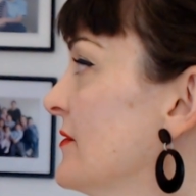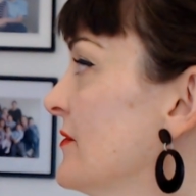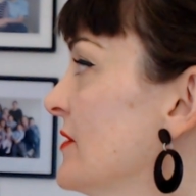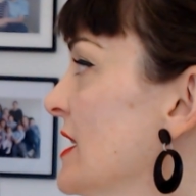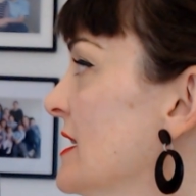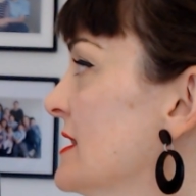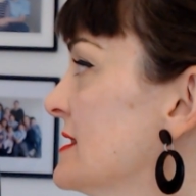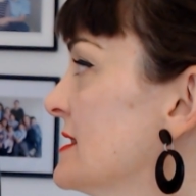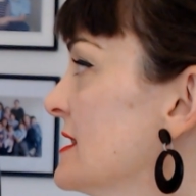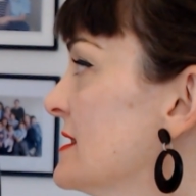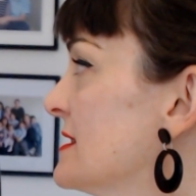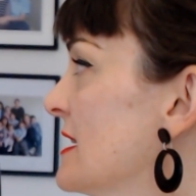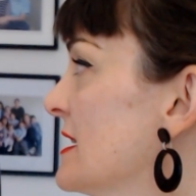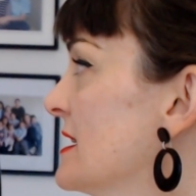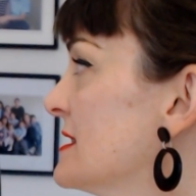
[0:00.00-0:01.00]
Venus
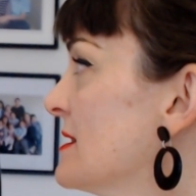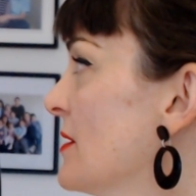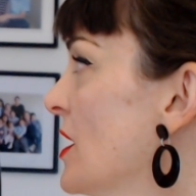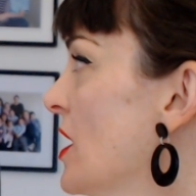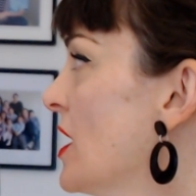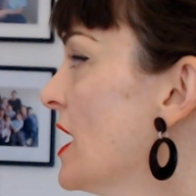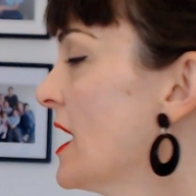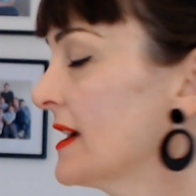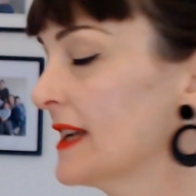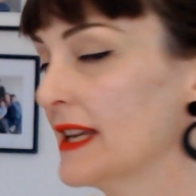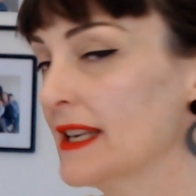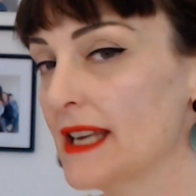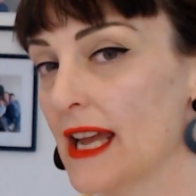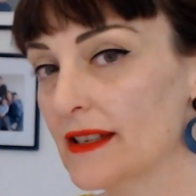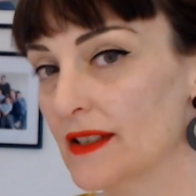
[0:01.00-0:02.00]
is
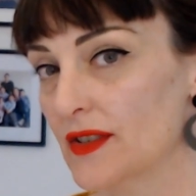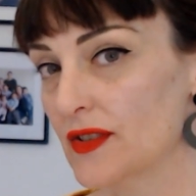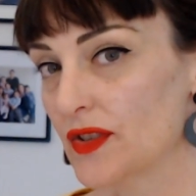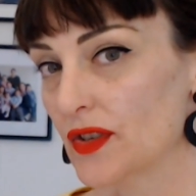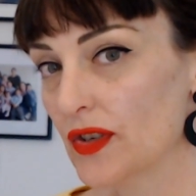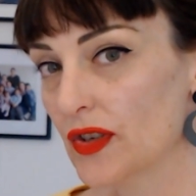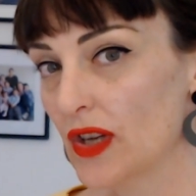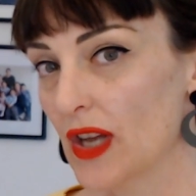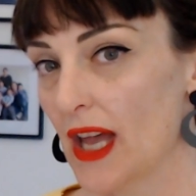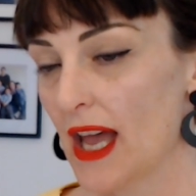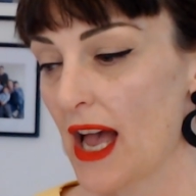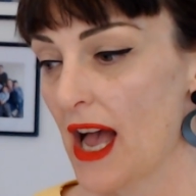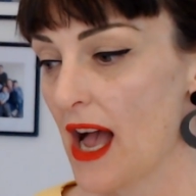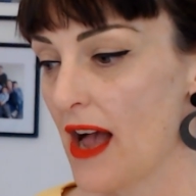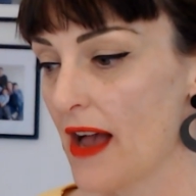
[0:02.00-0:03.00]
connected to,
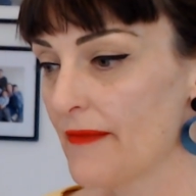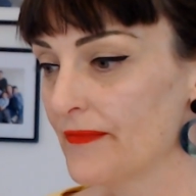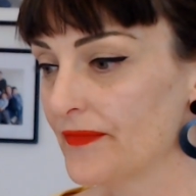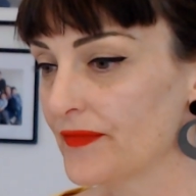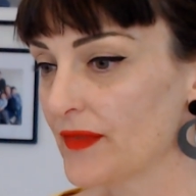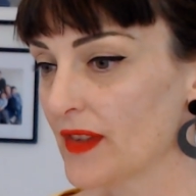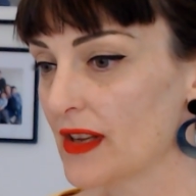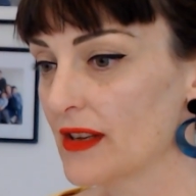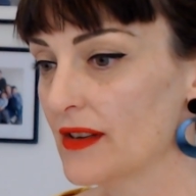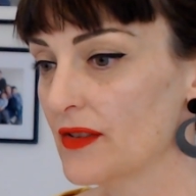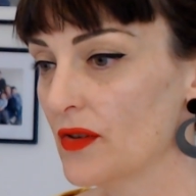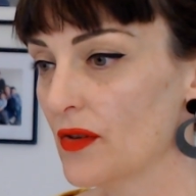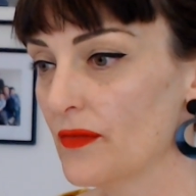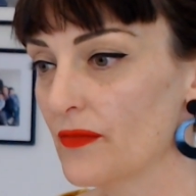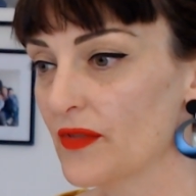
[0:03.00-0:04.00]
you
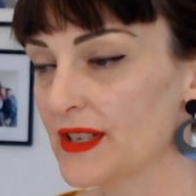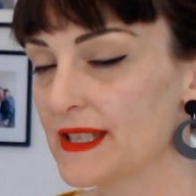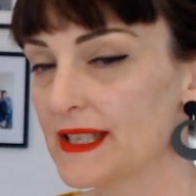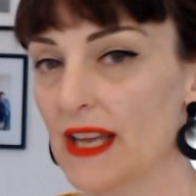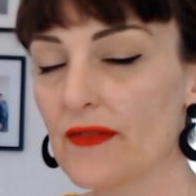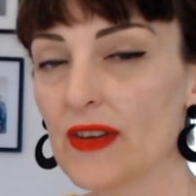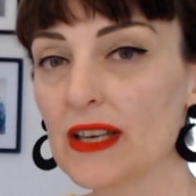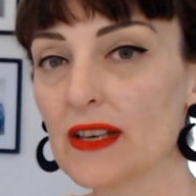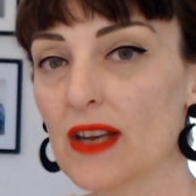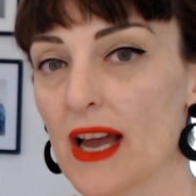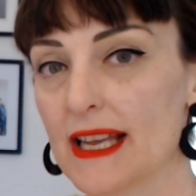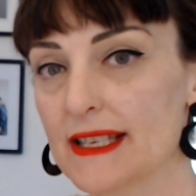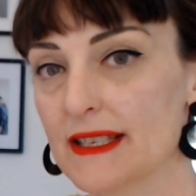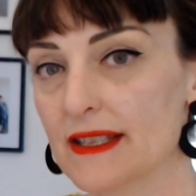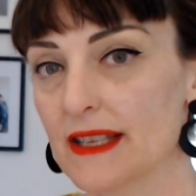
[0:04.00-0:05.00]
know, receiving
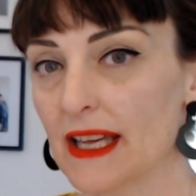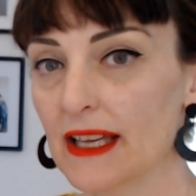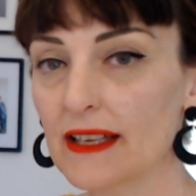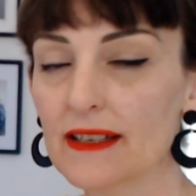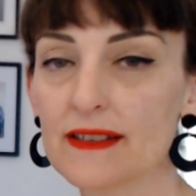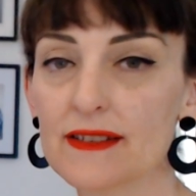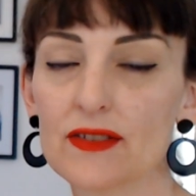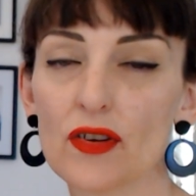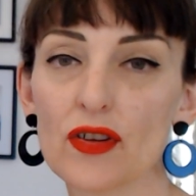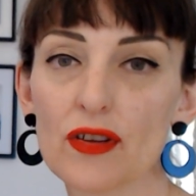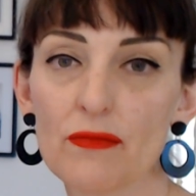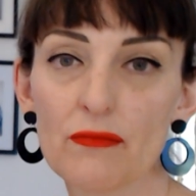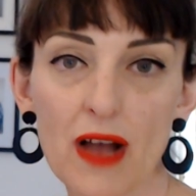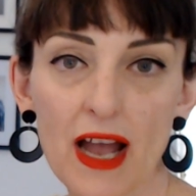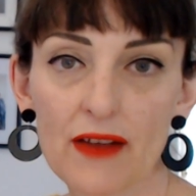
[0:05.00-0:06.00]
nice things. So
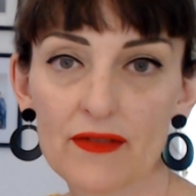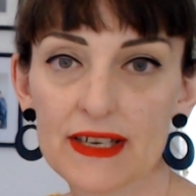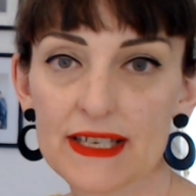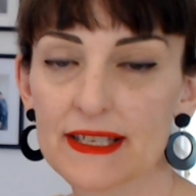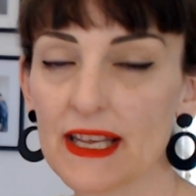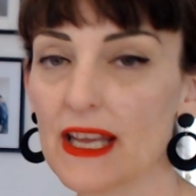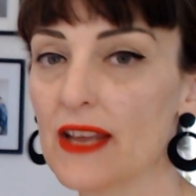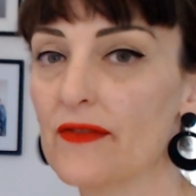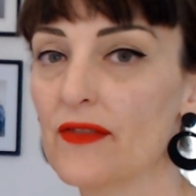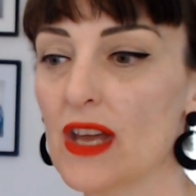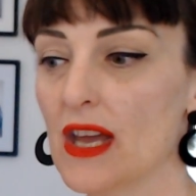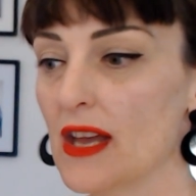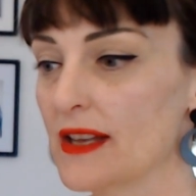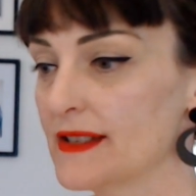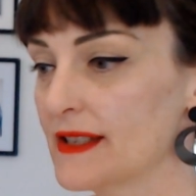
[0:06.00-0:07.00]
you might receive
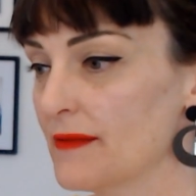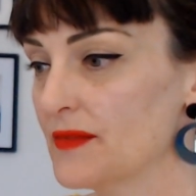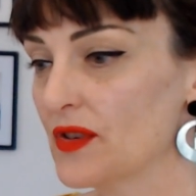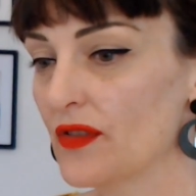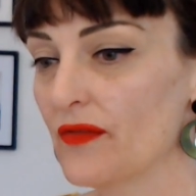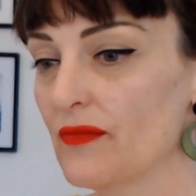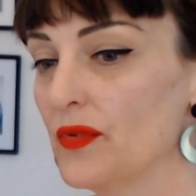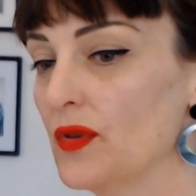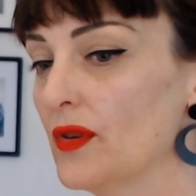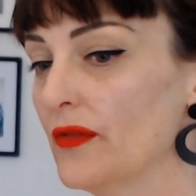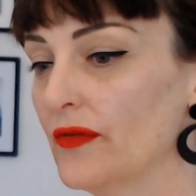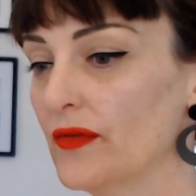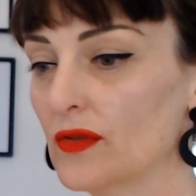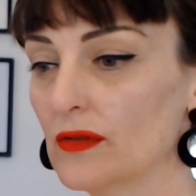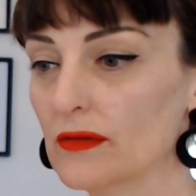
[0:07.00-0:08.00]
some sort of
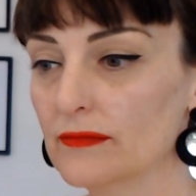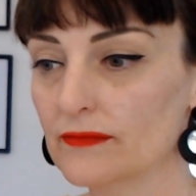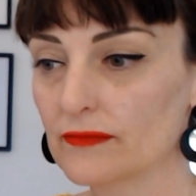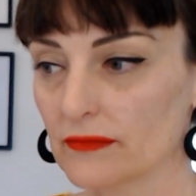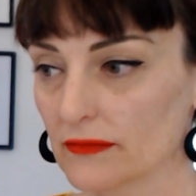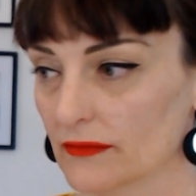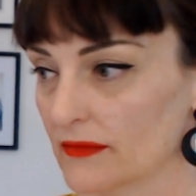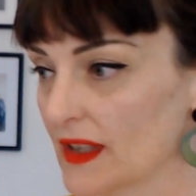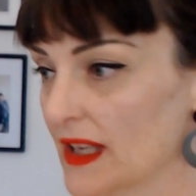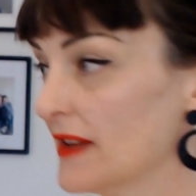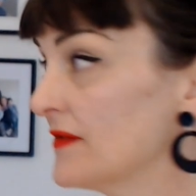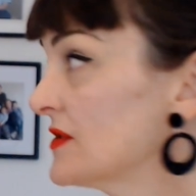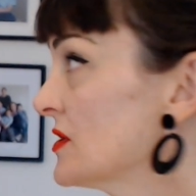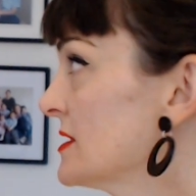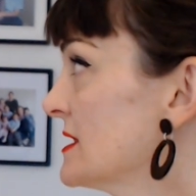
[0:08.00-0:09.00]
beautiful
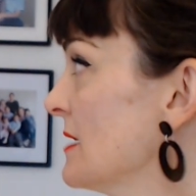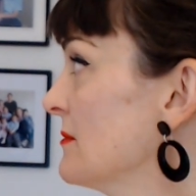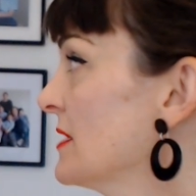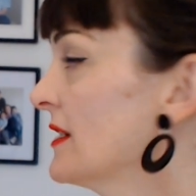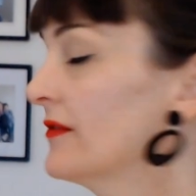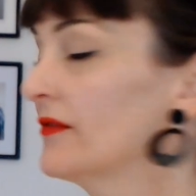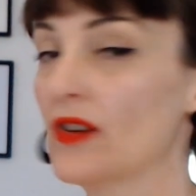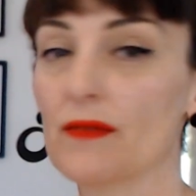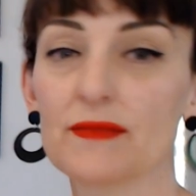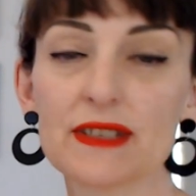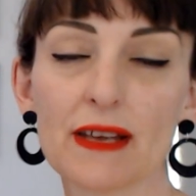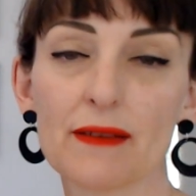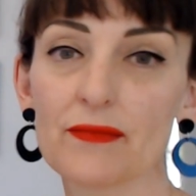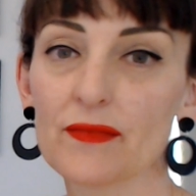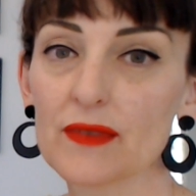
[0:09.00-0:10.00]
gifts or something from
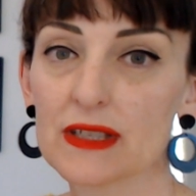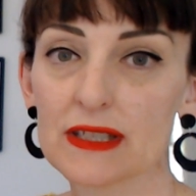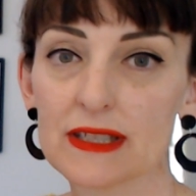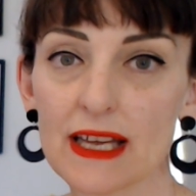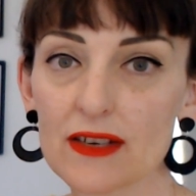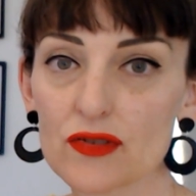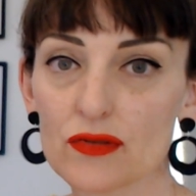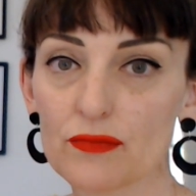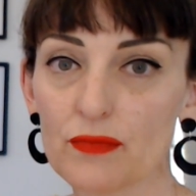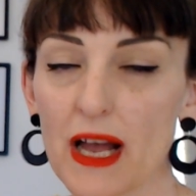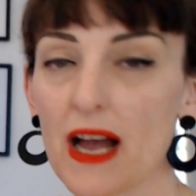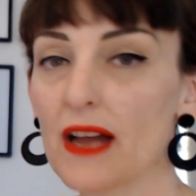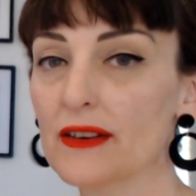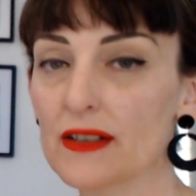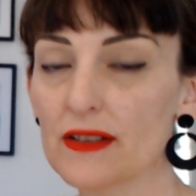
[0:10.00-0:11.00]
some sexual
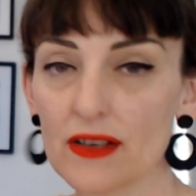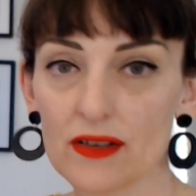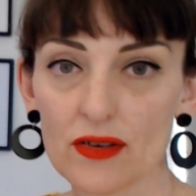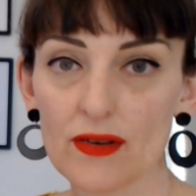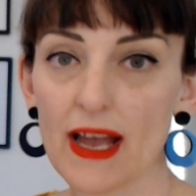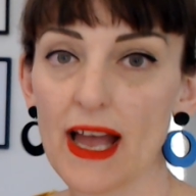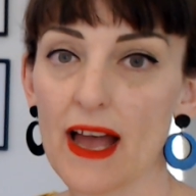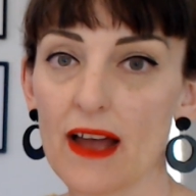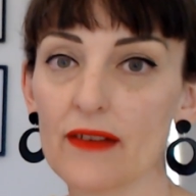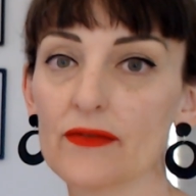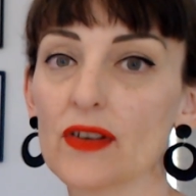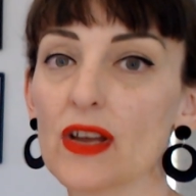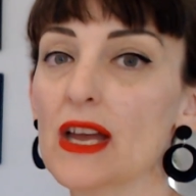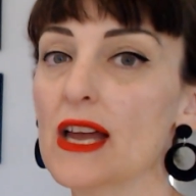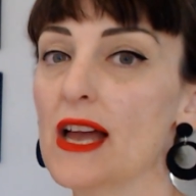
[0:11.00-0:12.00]
partner that you have.
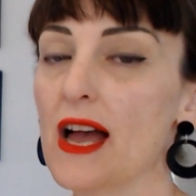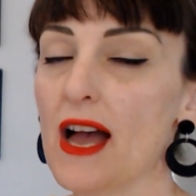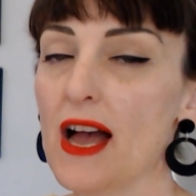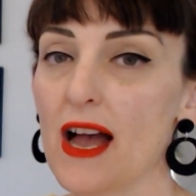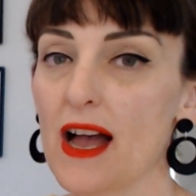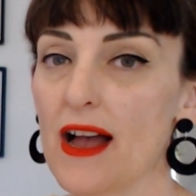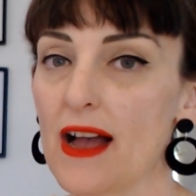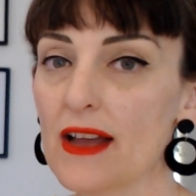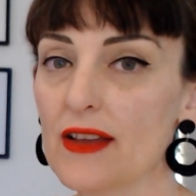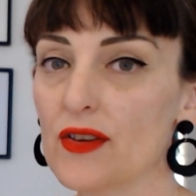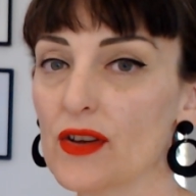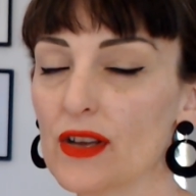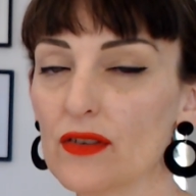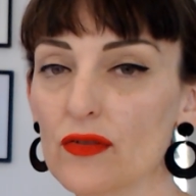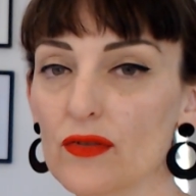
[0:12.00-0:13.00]

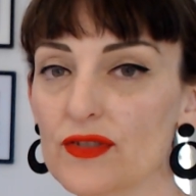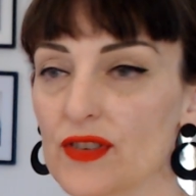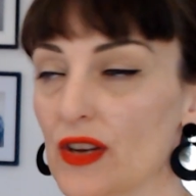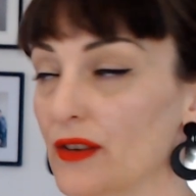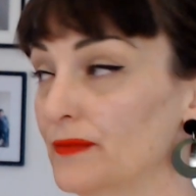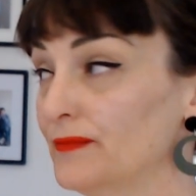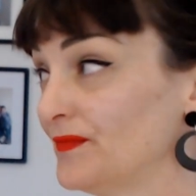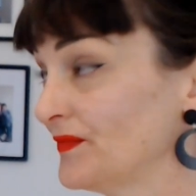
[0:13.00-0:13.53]
You can also,